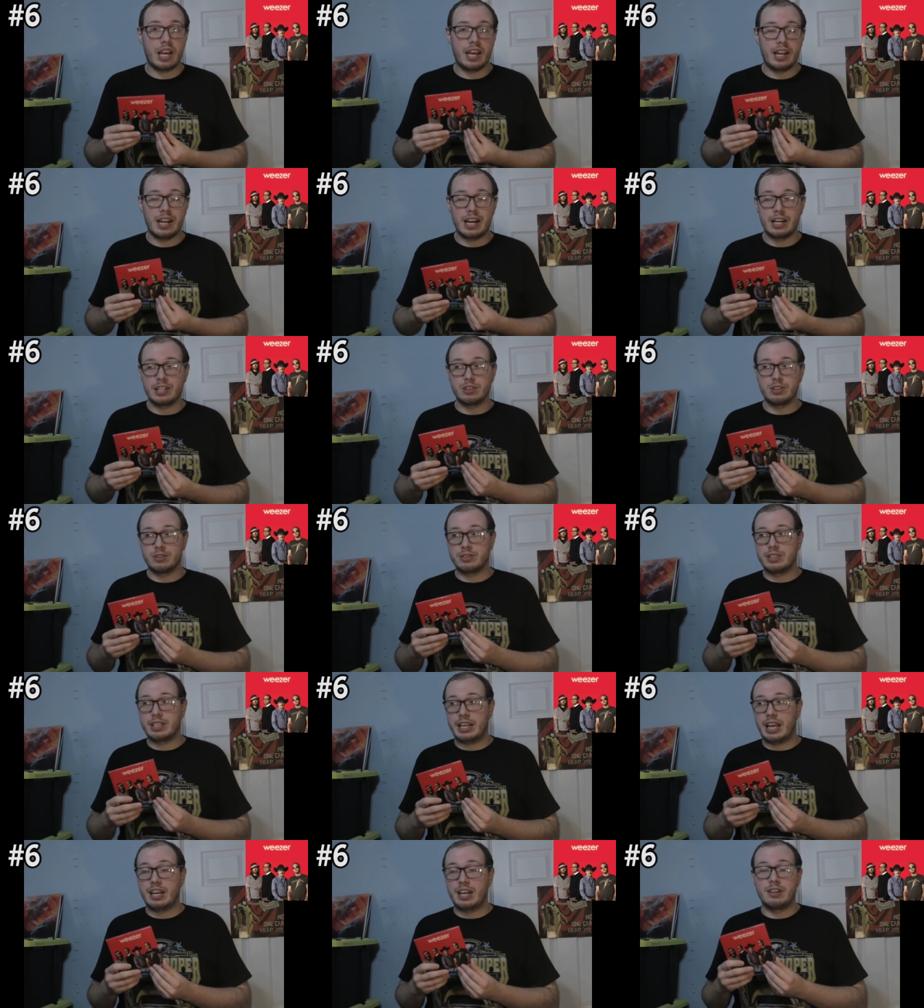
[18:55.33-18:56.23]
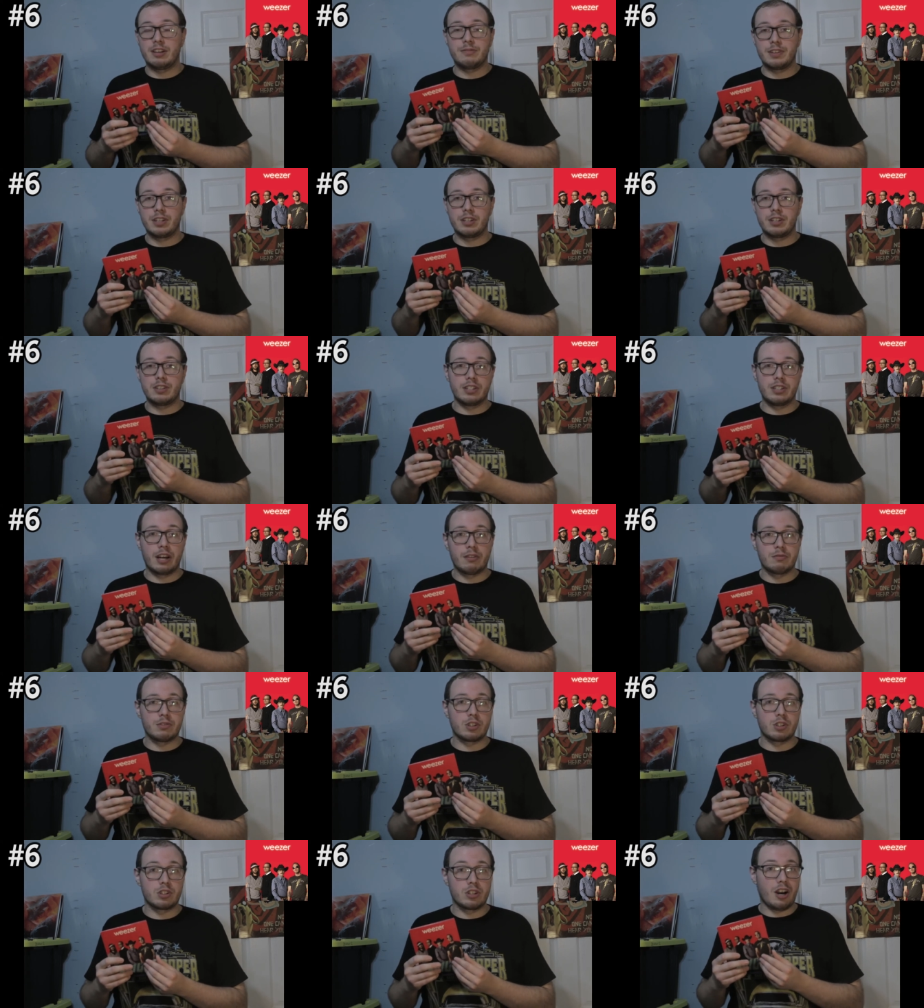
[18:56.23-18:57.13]
and I don't think anything could
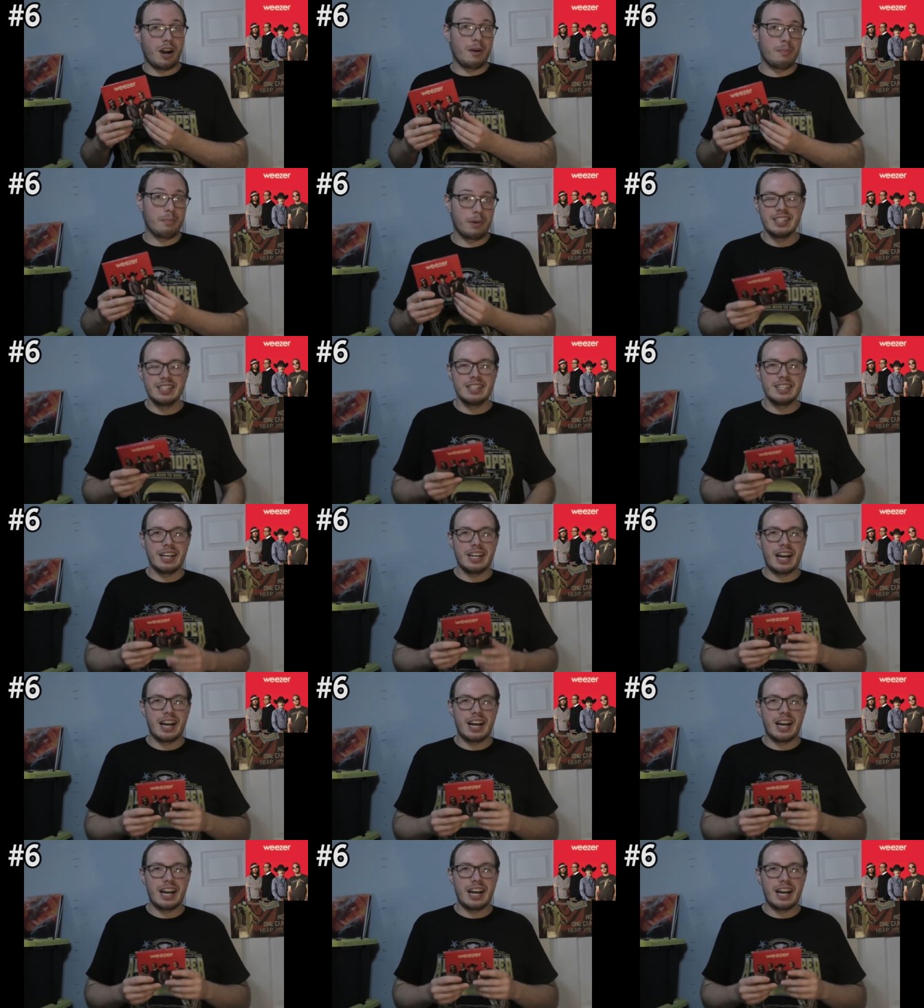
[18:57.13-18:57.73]
ever top it.